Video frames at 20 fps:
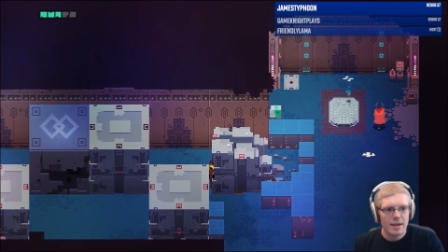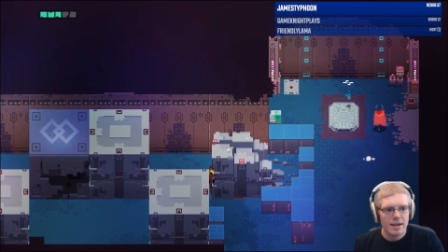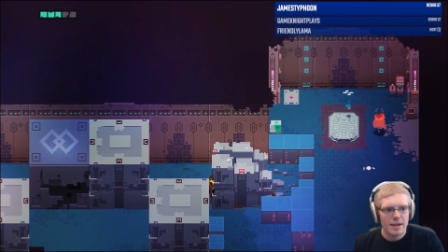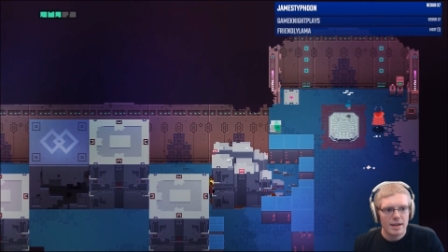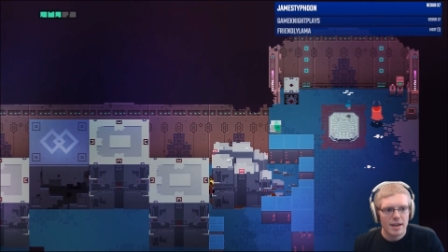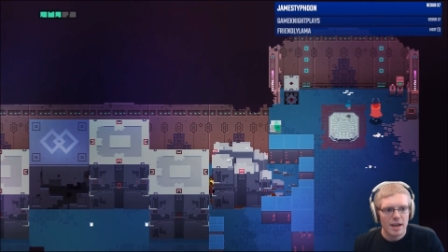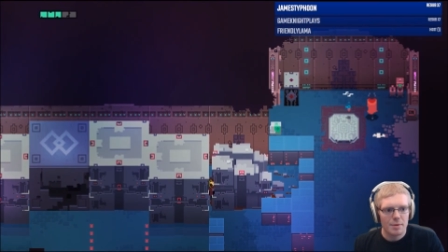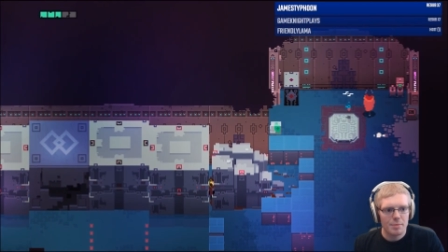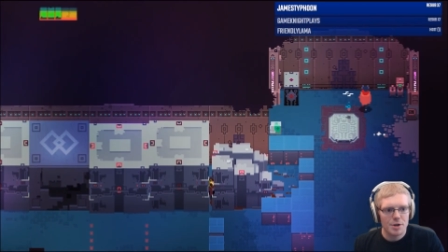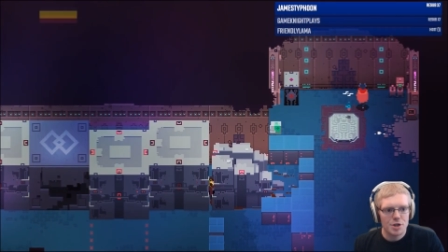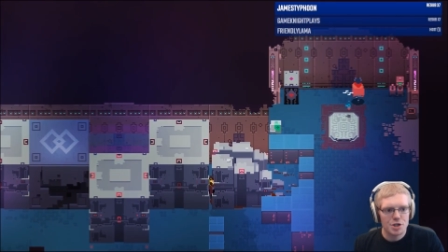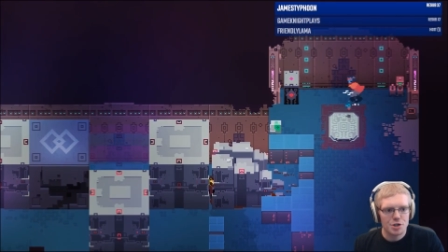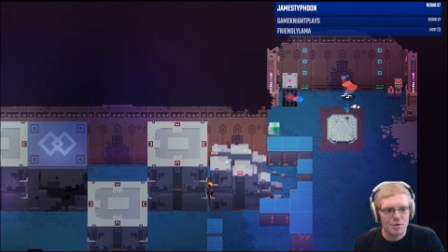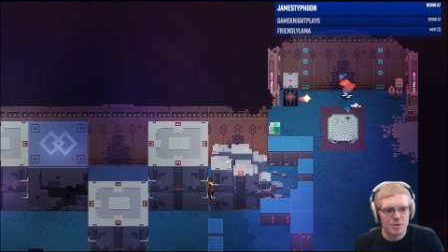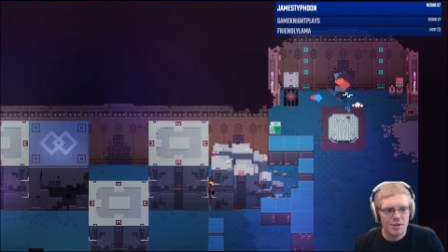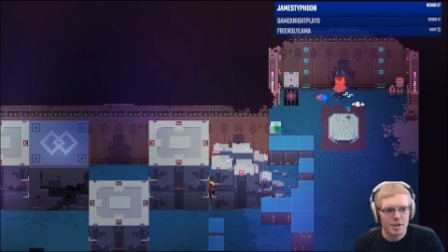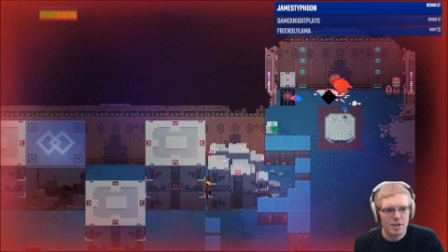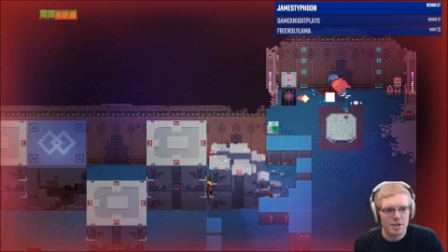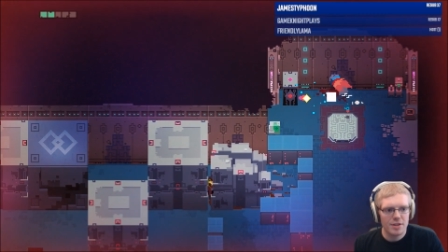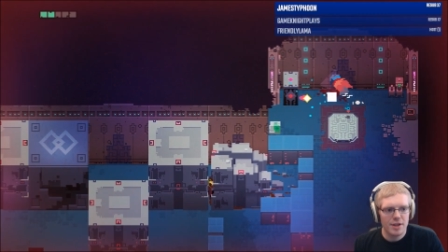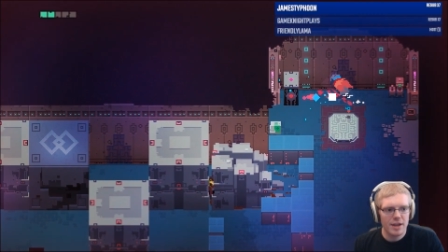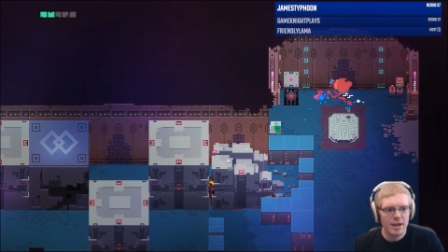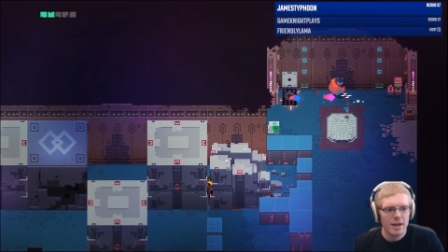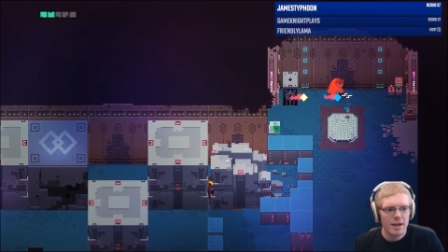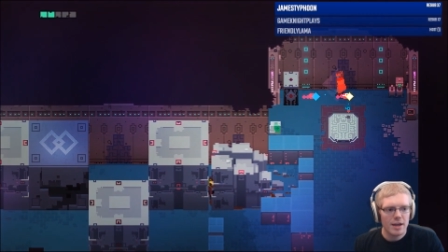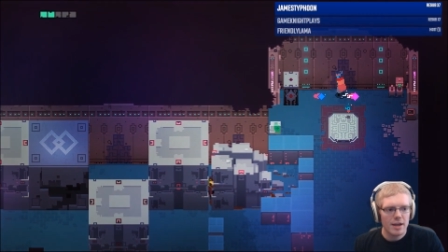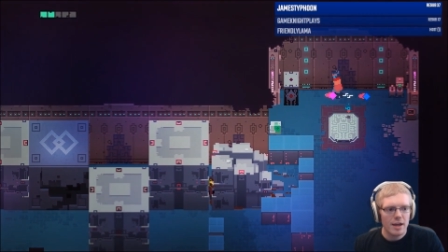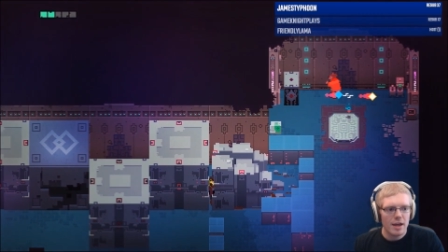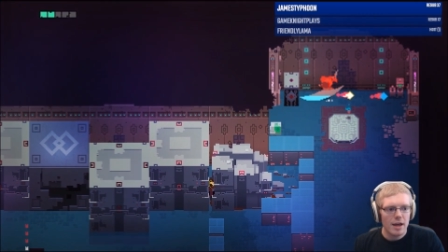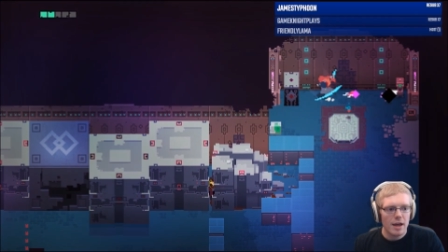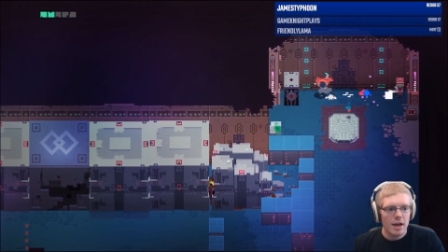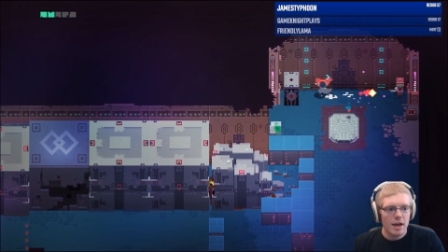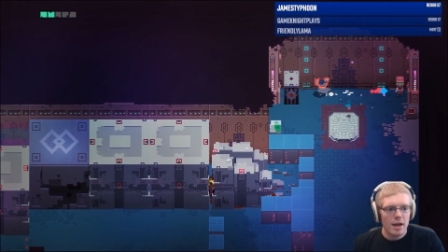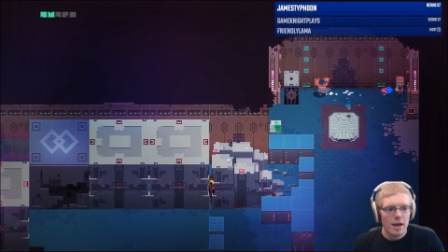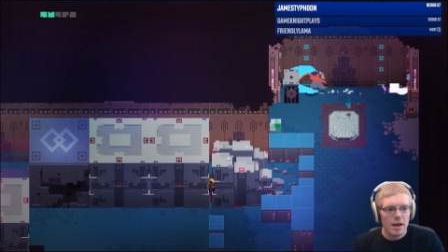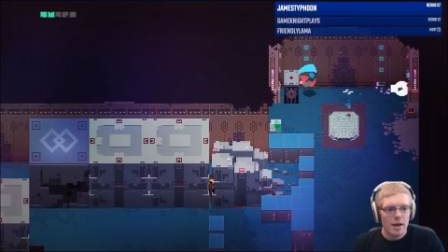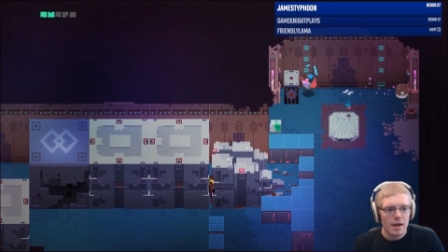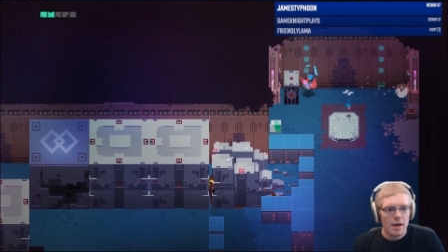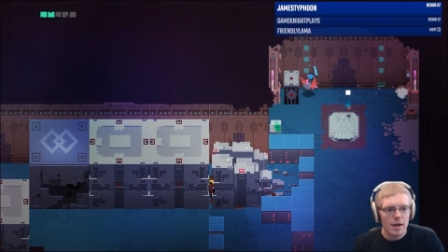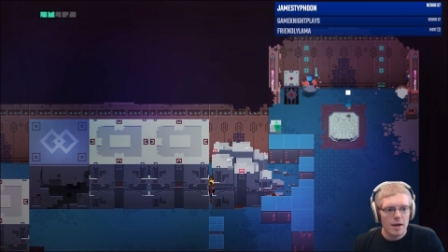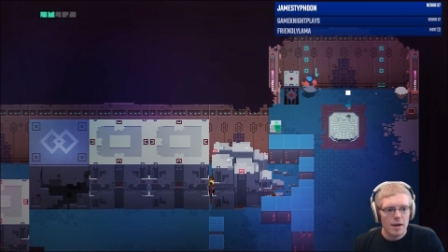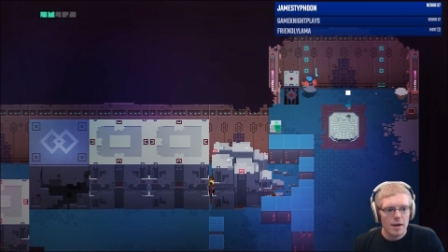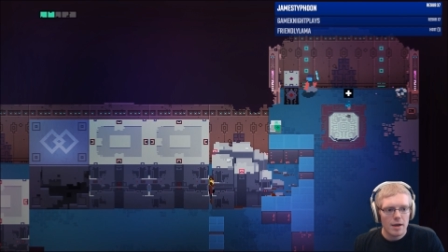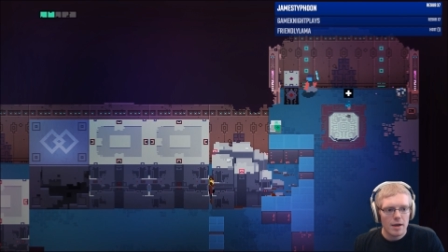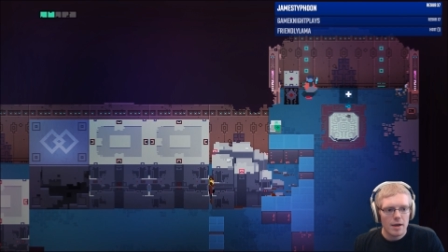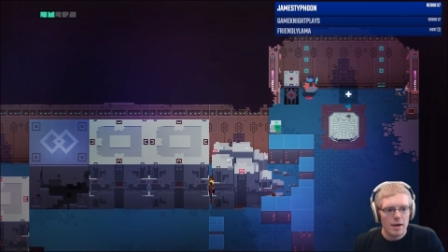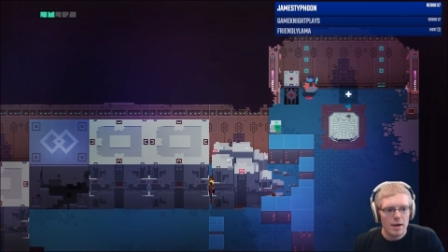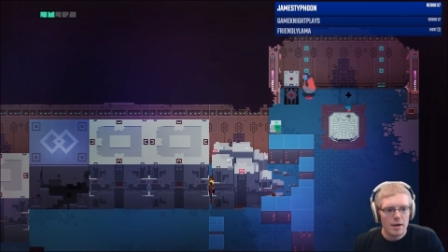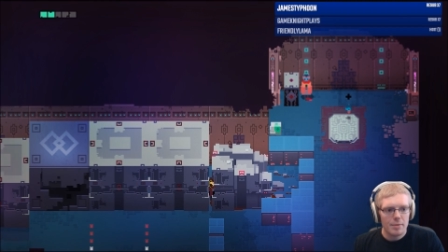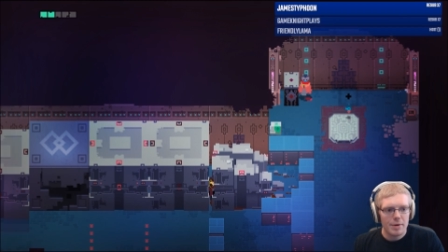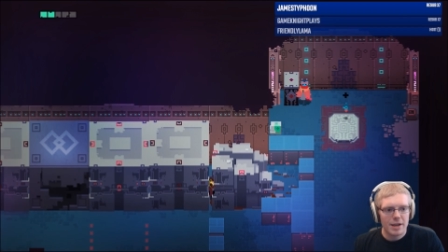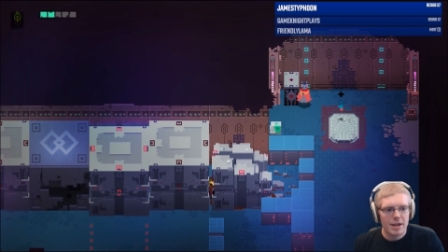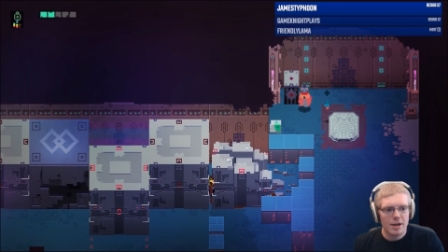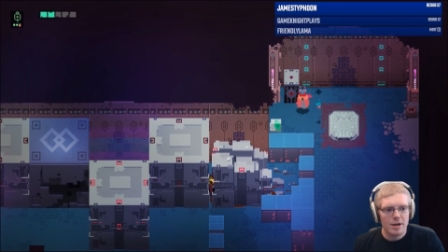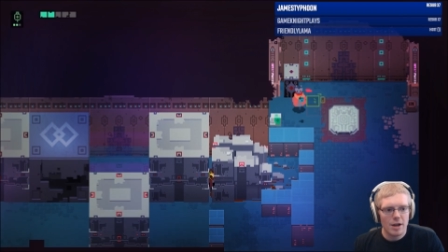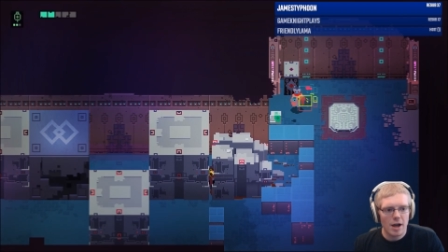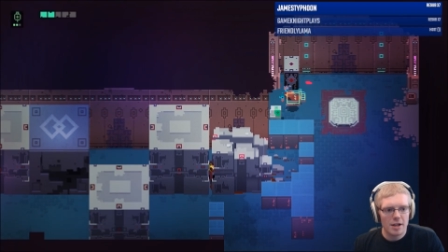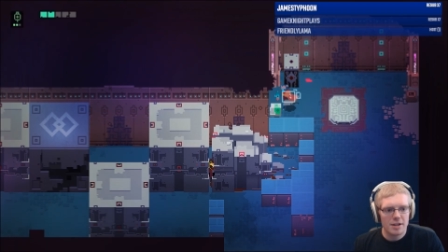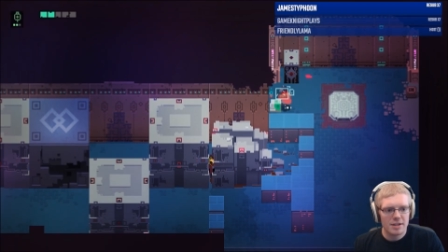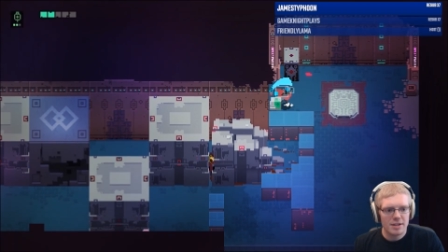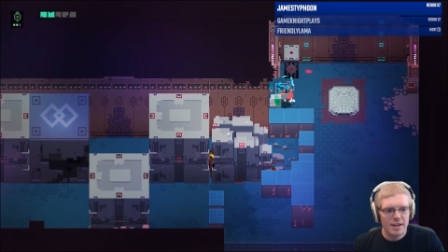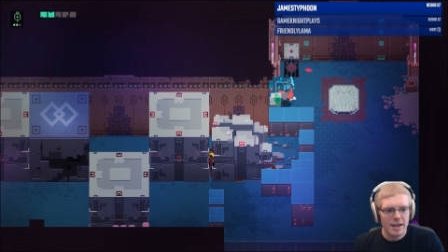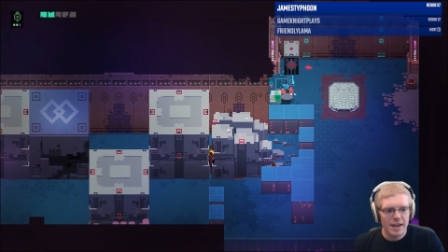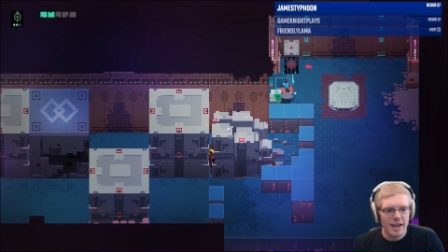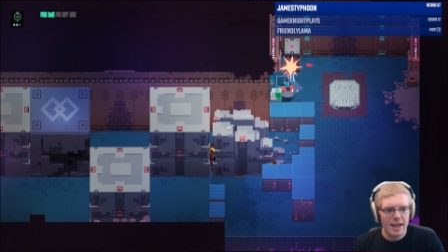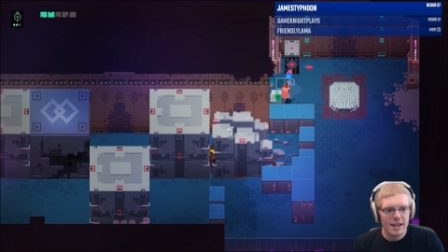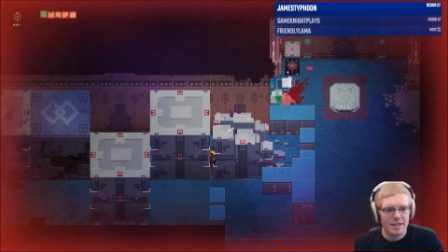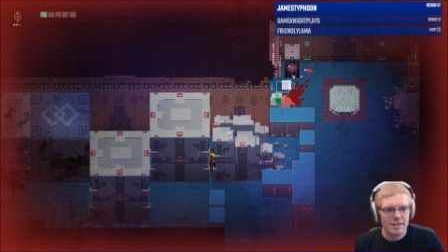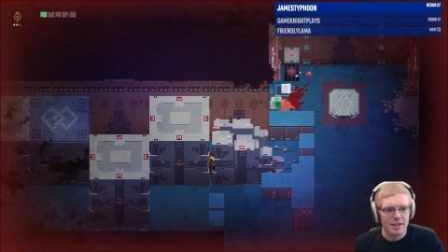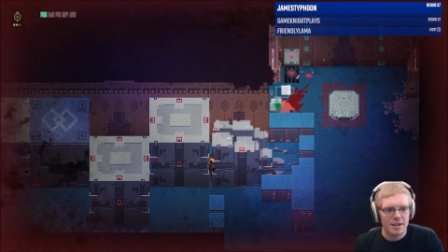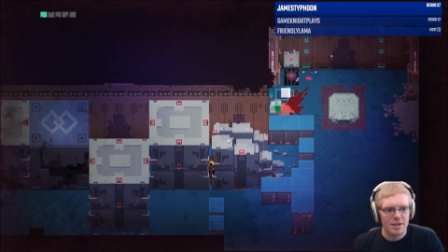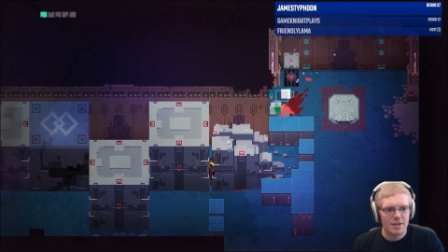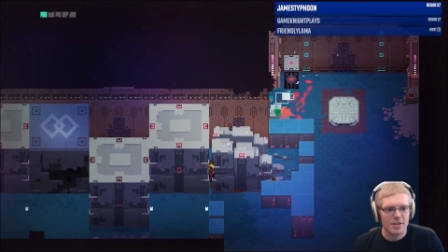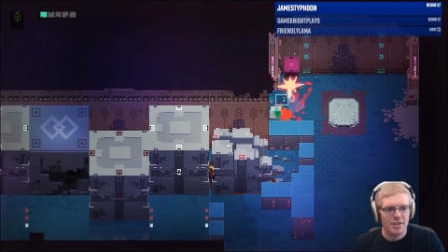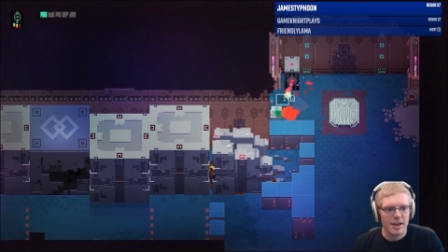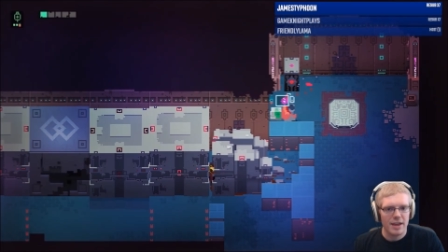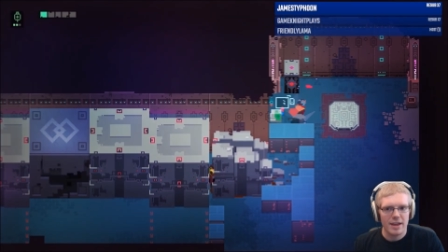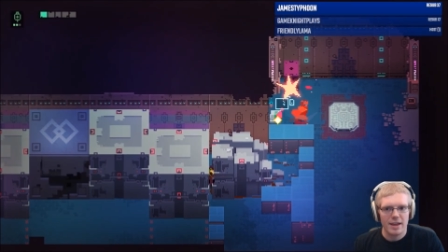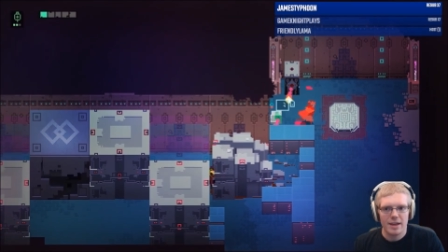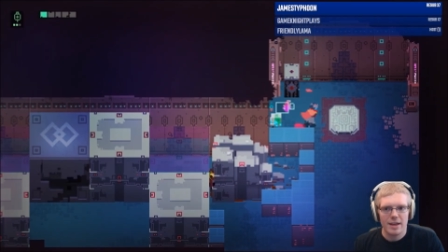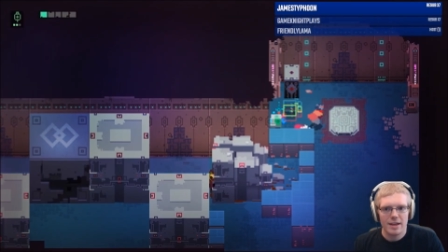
Can we shoot this thing? We cannot hit this thing.